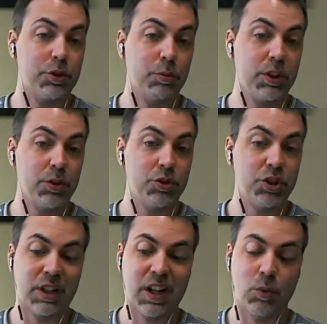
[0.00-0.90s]
So please go
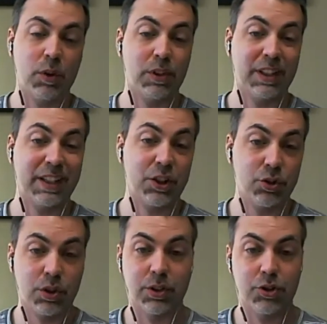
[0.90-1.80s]
check it out. We'll have a link
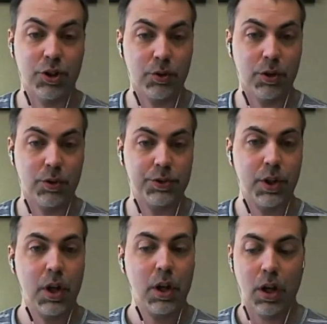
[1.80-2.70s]
to it in the show notes
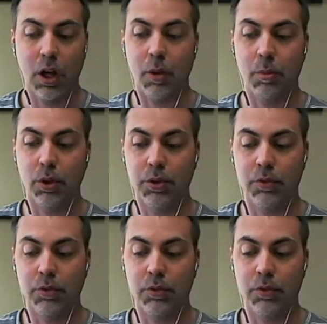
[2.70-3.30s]
below